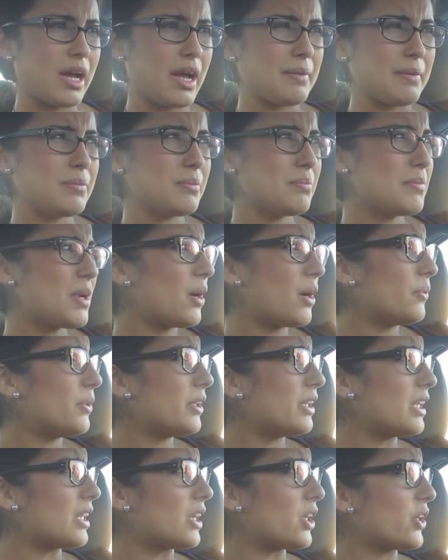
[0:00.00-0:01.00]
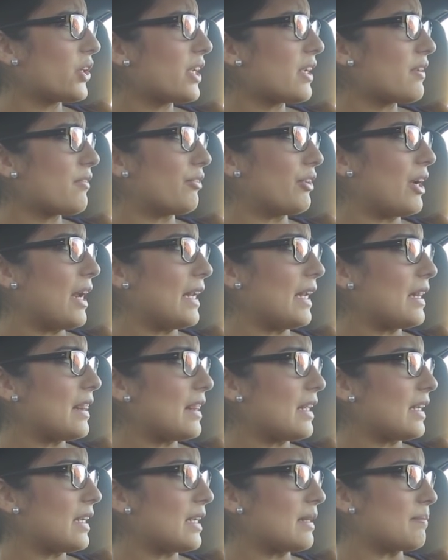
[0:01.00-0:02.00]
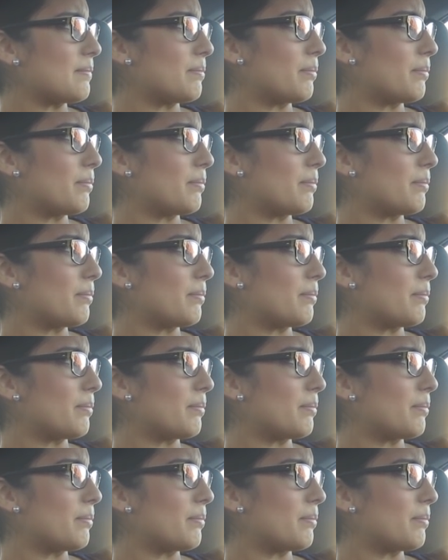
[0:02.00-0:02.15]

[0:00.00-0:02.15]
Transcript: I'm not really looking for anything in